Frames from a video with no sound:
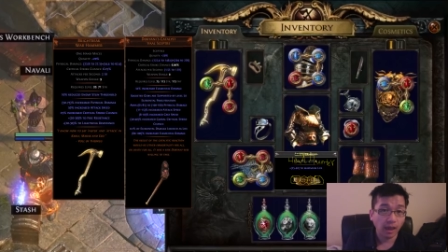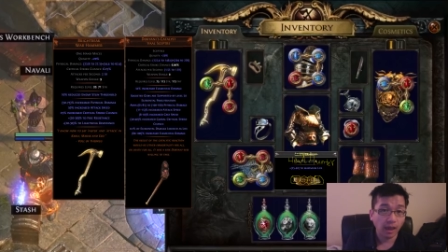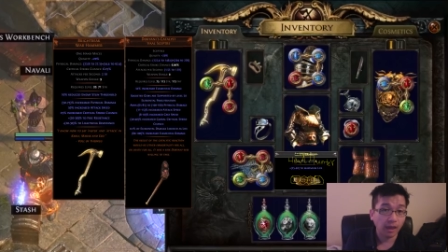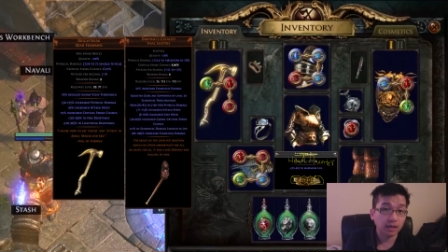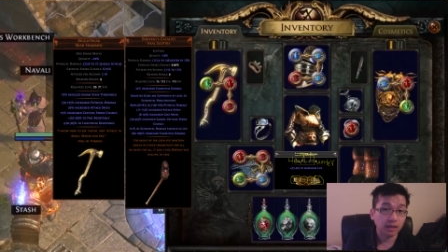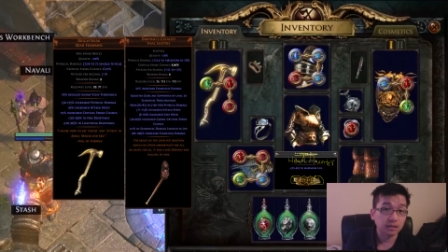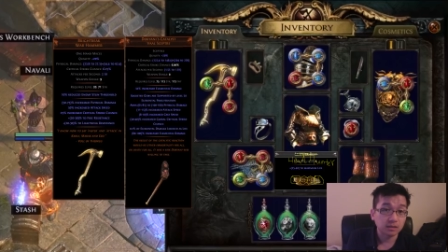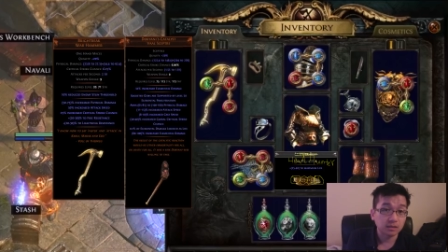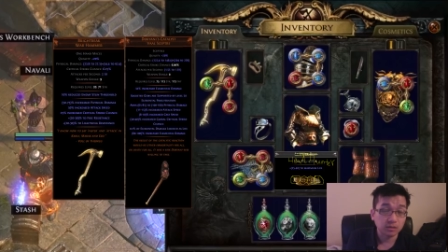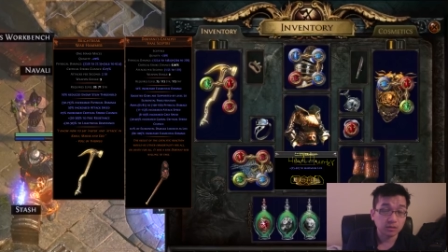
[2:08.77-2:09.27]

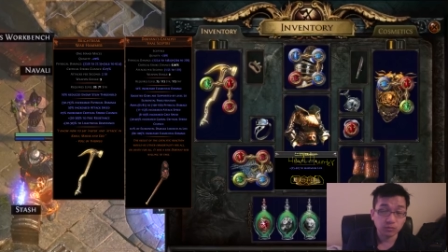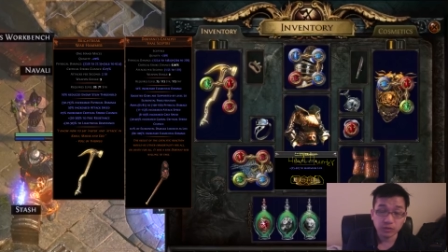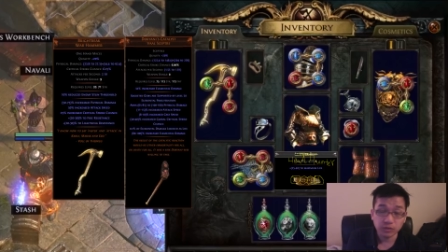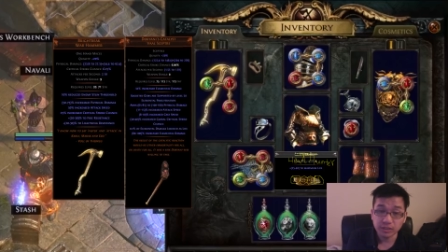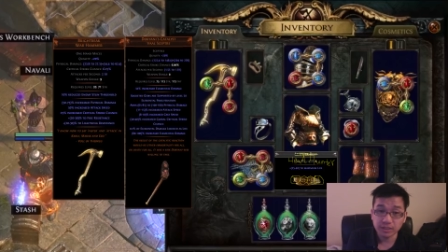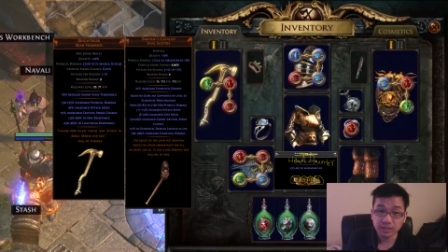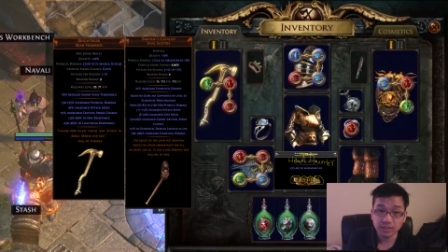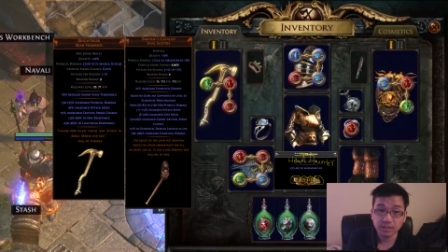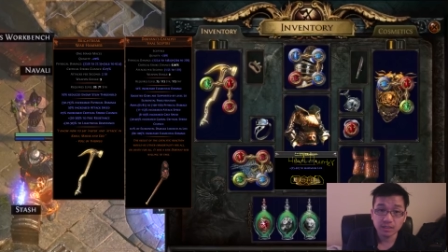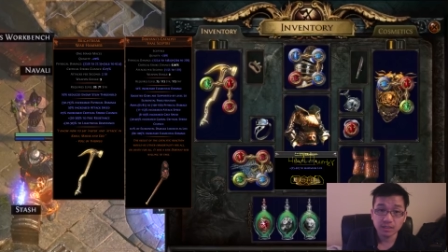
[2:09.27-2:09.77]
and the
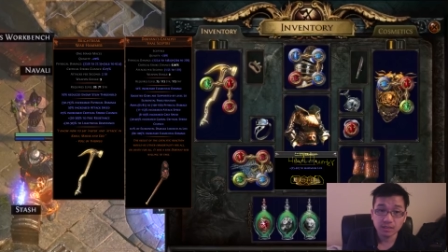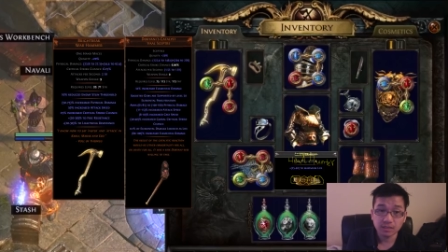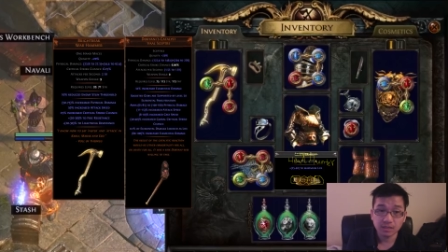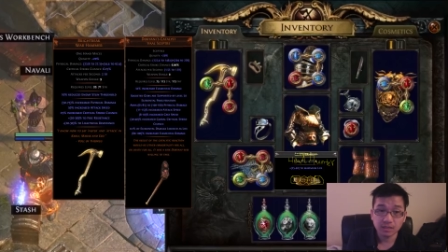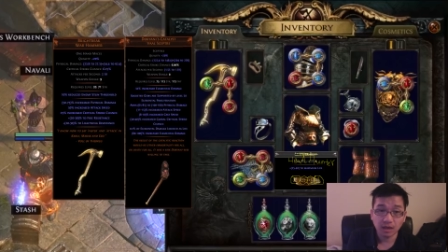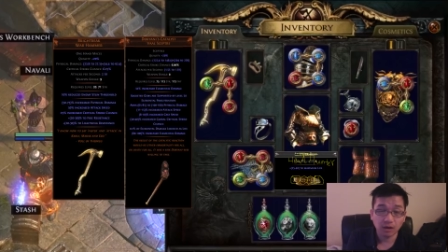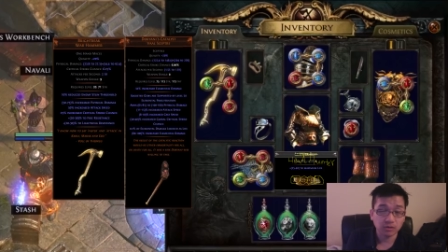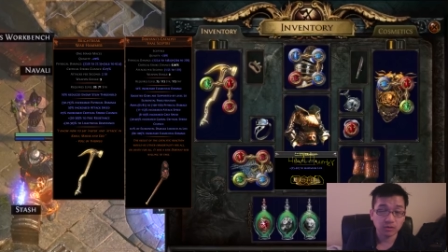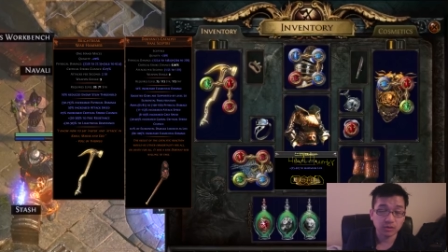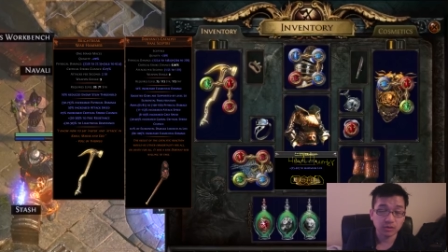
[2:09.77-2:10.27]

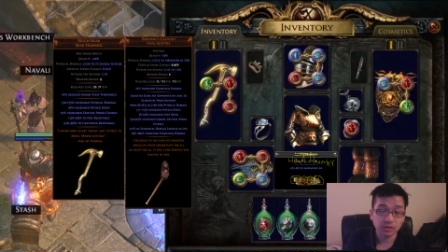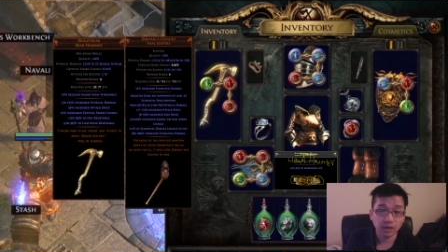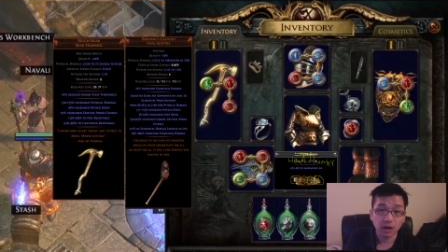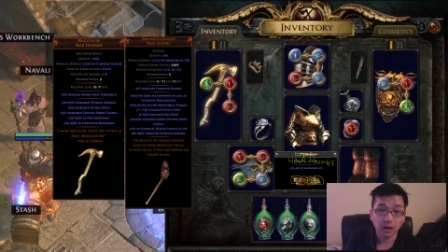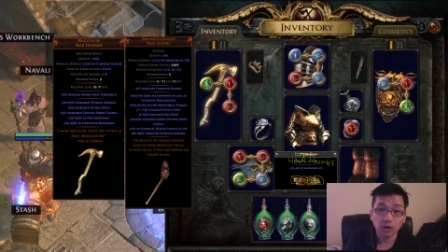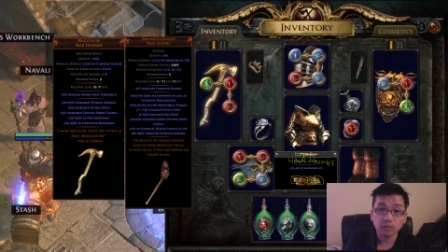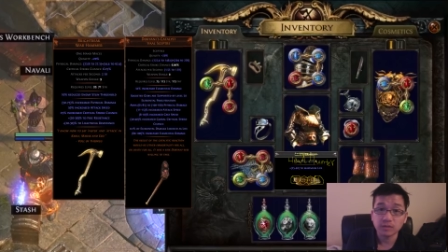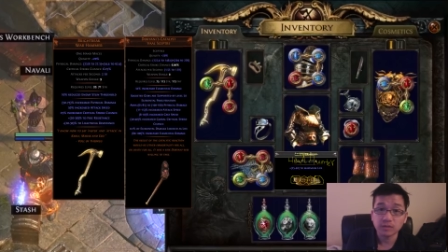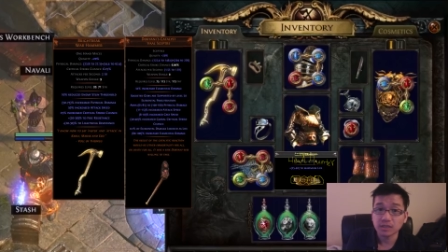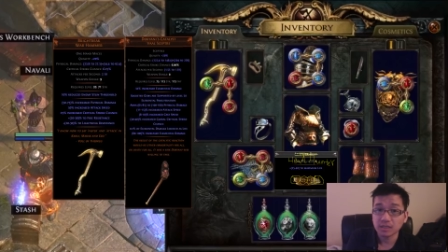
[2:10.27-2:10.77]
resist also
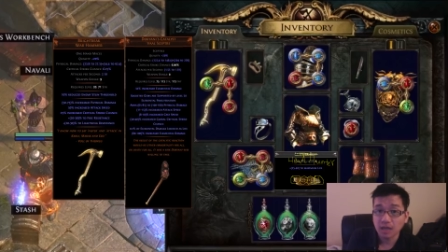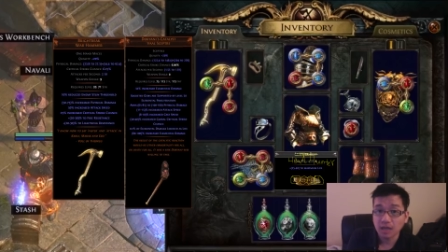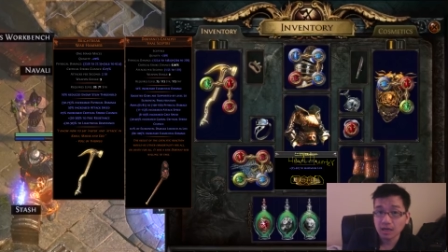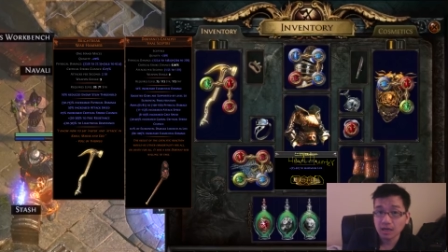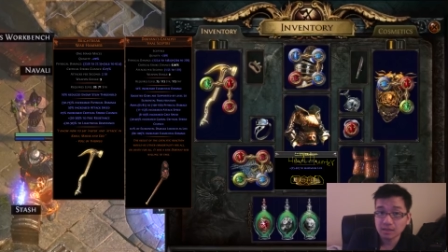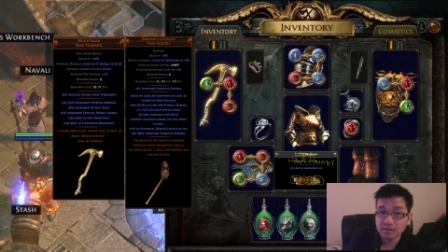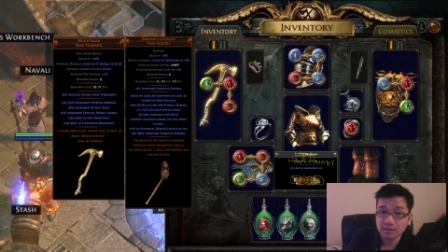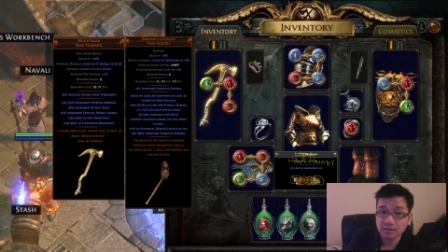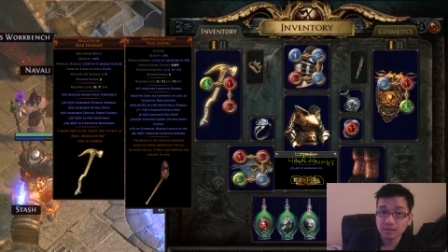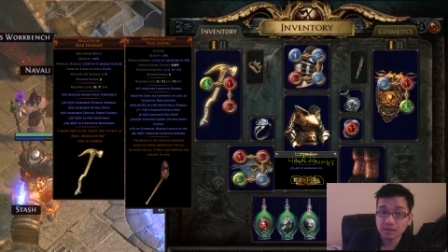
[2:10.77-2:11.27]
helps a
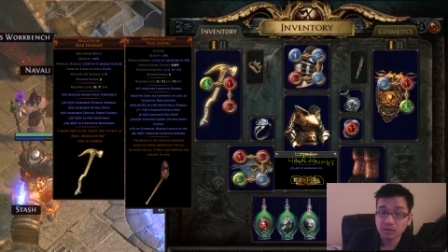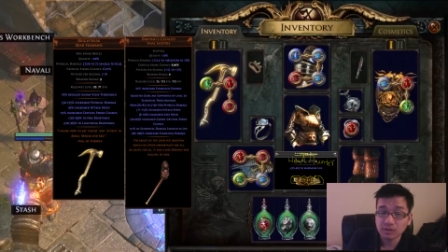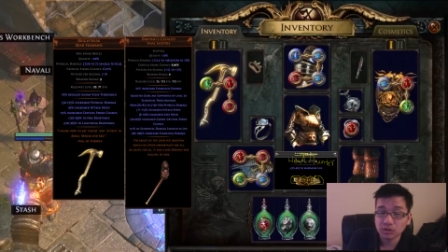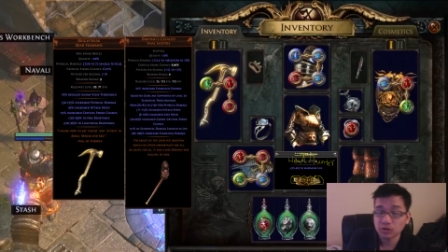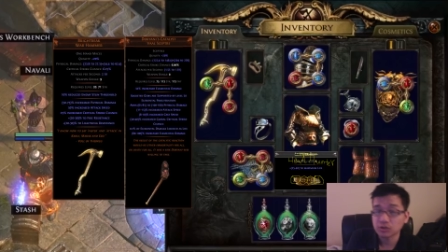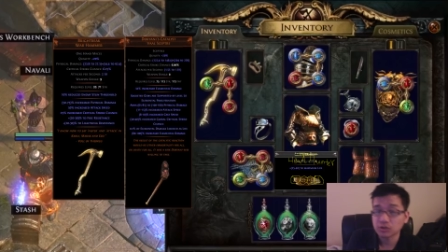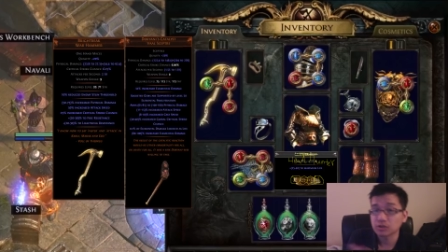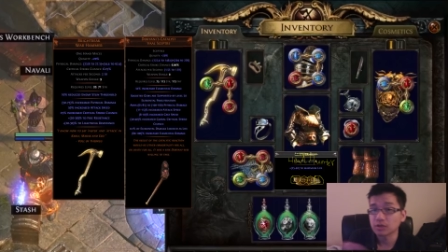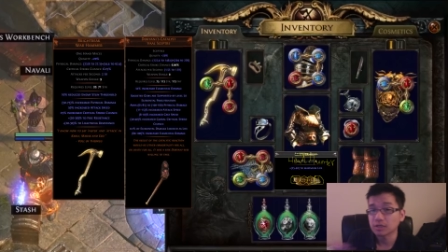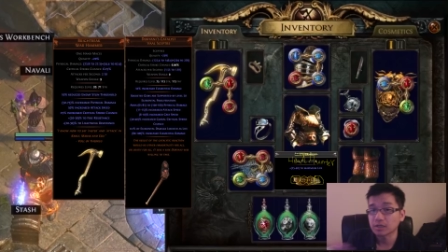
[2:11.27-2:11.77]
ton
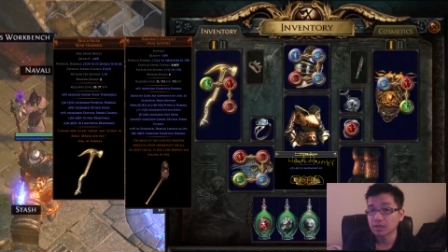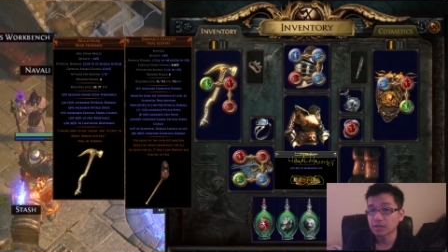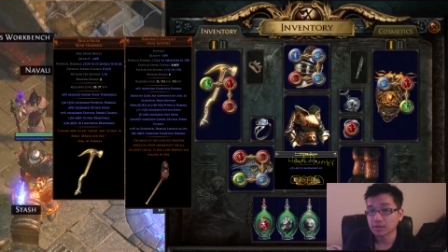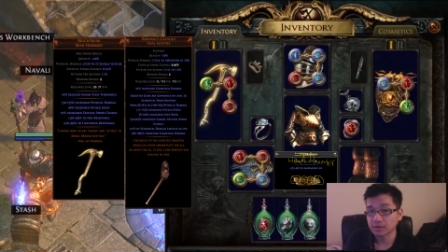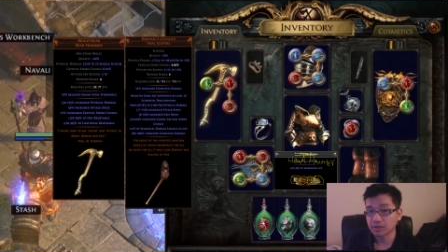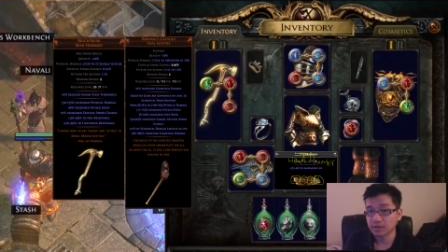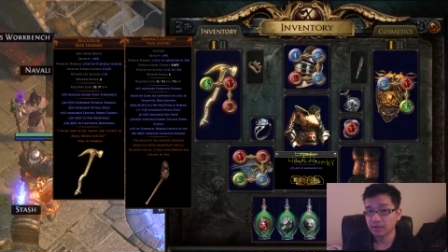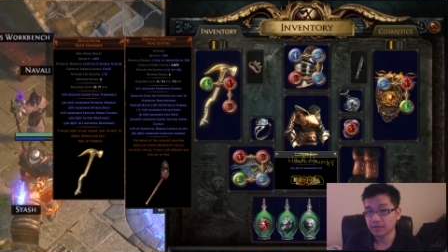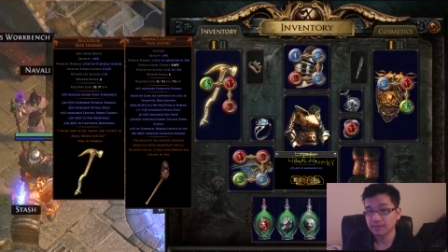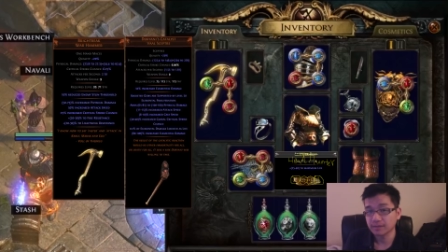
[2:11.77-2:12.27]
in terms of
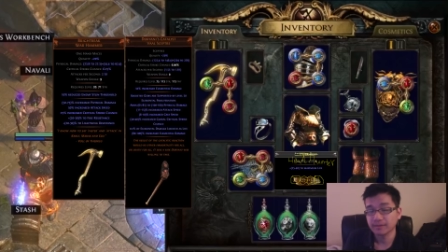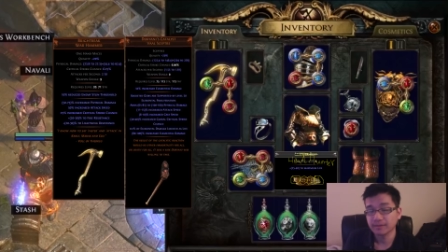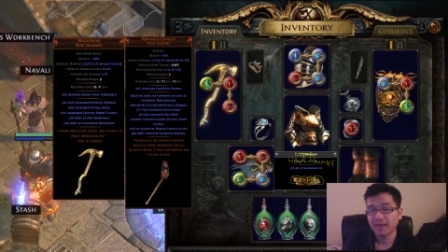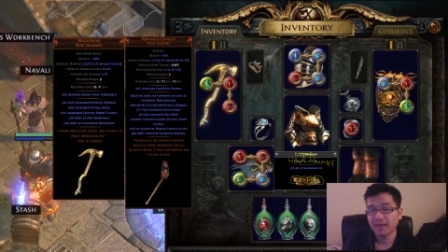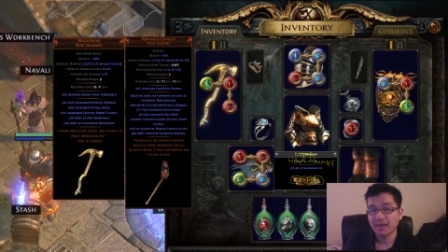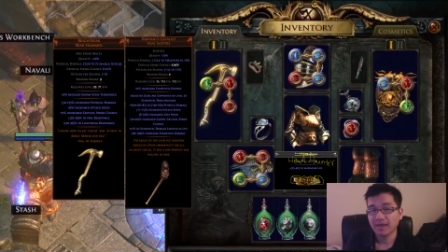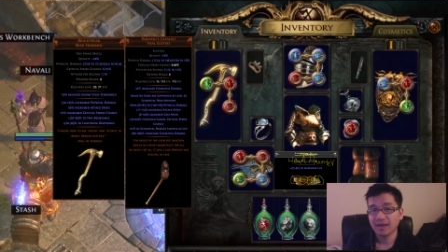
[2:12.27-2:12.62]
gearing.